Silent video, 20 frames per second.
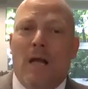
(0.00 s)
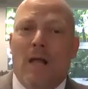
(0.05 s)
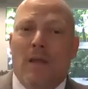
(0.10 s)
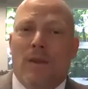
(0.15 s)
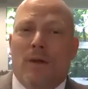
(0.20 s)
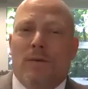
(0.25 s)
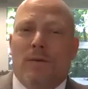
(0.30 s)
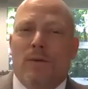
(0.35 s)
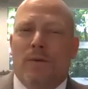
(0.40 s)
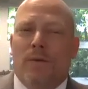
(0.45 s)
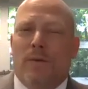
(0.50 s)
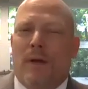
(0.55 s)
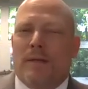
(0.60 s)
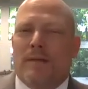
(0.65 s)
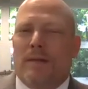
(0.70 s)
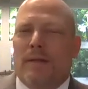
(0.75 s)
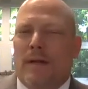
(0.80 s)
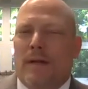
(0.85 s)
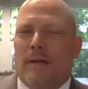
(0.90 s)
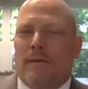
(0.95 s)
The
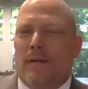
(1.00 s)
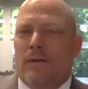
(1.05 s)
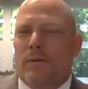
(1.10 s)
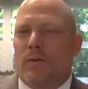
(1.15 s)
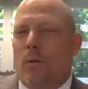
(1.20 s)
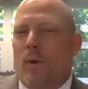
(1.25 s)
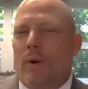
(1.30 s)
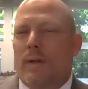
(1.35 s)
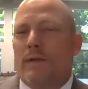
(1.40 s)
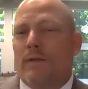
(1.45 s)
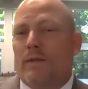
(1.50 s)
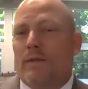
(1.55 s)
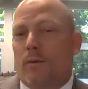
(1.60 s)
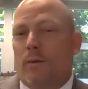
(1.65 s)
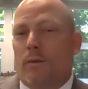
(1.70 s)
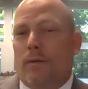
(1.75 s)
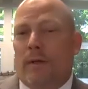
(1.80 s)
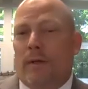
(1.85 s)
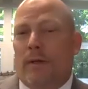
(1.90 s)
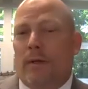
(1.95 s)
2019-20
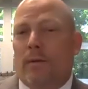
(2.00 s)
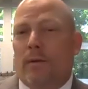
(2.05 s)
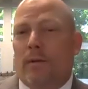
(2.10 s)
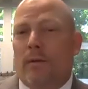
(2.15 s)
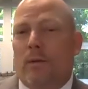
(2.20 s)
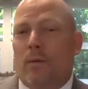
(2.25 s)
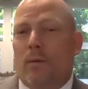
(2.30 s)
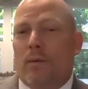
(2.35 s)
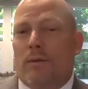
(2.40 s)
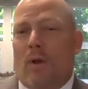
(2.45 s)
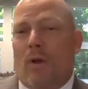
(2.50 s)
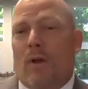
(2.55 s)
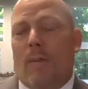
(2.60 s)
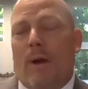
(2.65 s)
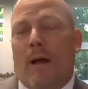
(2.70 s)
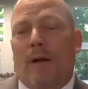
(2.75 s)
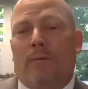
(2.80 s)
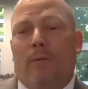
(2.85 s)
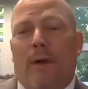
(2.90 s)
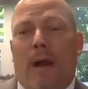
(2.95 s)
school year was all
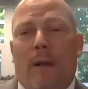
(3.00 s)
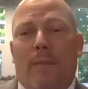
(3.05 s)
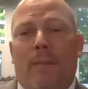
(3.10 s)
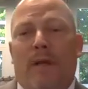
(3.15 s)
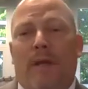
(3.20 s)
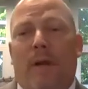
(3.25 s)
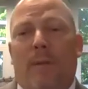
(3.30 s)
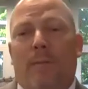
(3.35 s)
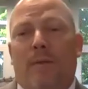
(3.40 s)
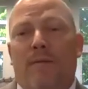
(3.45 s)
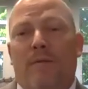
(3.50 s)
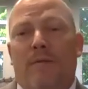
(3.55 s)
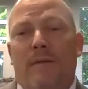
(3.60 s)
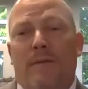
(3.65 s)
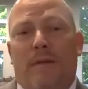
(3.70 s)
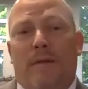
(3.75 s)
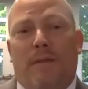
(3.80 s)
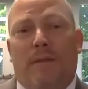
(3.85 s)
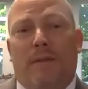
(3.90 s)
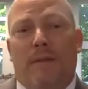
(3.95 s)
about wrapping up the
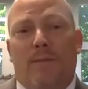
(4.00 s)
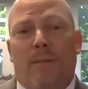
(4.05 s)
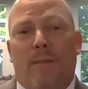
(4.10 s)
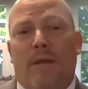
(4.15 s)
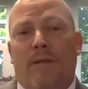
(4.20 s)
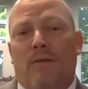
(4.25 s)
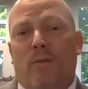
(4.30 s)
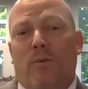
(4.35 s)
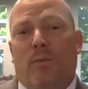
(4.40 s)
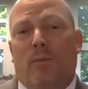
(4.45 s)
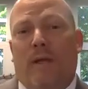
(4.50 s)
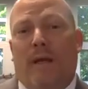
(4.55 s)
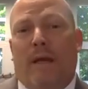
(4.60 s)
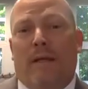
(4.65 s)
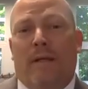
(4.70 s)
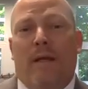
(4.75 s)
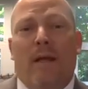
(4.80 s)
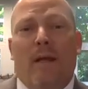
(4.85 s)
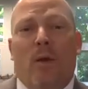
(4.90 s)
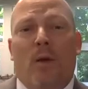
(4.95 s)
facilities master plan.
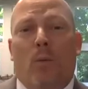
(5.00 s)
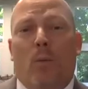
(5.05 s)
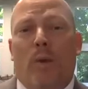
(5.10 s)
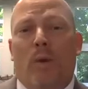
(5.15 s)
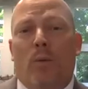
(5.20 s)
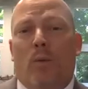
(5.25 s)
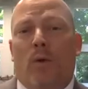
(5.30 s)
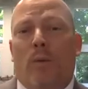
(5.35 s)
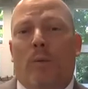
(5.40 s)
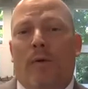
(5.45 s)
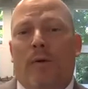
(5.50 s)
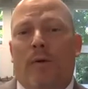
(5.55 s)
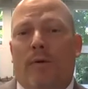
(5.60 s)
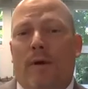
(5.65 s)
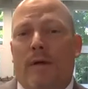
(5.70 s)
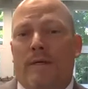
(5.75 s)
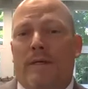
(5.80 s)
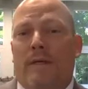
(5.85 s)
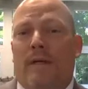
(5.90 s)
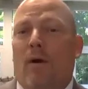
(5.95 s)
We were
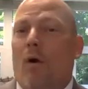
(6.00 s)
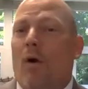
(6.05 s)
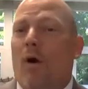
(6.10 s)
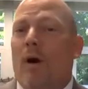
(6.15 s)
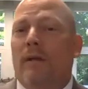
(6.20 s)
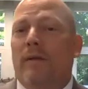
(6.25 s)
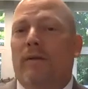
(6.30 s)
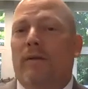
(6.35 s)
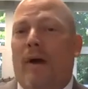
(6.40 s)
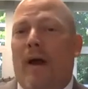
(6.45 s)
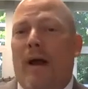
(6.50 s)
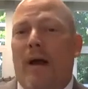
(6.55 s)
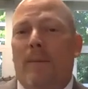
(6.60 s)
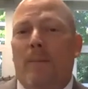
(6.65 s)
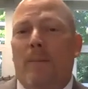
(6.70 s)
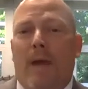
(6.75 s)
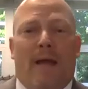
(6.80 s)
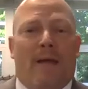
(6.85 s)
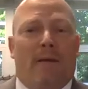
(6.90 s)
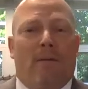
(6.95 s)
progressing on
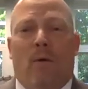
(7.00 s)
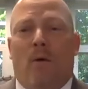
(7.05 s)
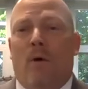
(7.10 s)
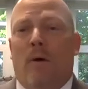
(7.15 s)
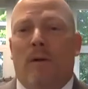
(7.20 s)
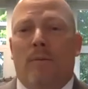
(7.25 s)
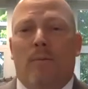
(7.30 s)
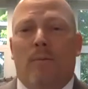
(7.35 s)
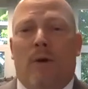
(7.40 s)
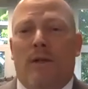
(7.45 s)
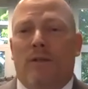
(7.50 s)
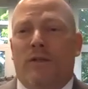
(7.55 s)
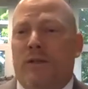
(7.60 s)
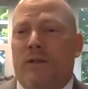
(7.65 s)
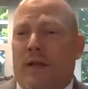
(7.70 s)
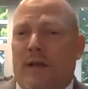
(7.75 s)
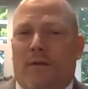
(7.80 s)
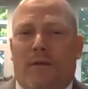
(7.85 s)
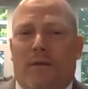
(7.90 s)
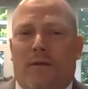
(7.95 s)
time and on budget,
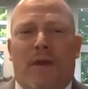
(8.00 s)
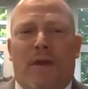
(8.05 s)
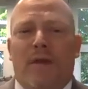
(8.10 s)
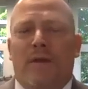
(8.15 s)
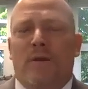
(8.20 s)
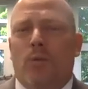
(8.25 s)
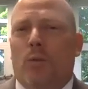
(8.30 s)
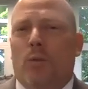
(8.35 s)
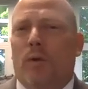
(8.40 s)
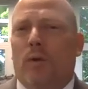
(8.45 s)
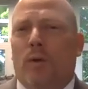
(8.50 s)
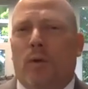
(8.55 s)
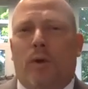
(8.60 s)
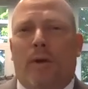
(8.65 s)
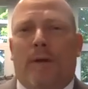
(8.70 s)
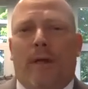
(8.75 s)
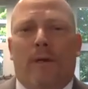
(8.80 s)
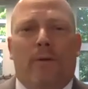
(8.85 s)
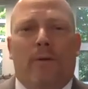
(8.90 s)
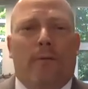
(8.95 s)
and things were
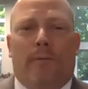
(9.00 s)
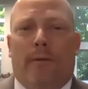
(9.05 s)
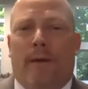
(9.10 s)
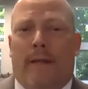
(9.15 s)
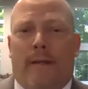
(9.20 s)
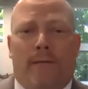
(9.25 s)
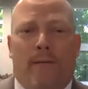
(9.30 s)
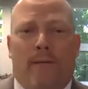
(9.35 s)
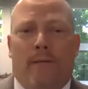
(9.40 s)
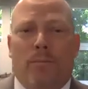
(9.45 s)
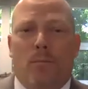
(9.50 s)
looking great.